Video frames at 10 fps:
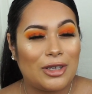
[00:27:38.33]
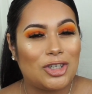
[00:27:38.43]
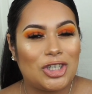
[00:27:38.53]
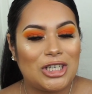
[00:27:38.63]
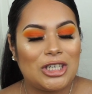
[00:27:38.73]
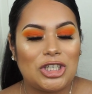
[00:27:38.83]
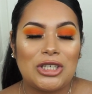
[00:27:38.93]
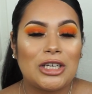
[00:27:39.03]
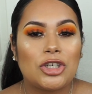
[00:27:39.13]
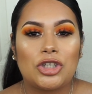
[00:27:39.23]
And she
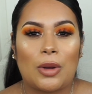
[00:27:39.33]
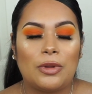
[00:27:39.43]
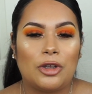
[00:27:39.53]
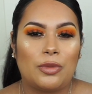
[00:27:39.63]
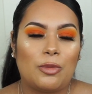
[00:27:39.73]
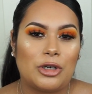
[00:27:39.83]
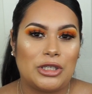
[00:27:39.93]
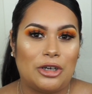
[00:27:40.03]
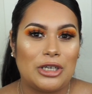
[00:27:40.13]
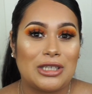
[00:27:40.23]
takes her job a little bit more
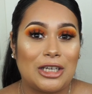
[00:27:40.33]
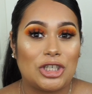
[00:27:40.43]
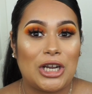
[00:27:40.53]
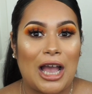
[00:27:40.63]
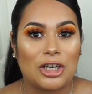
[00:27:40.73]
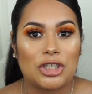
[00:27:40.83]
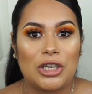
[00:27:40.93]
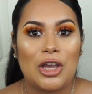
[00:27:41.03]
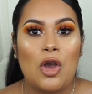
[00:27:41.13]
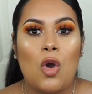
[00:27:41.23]
serious. Like, she actually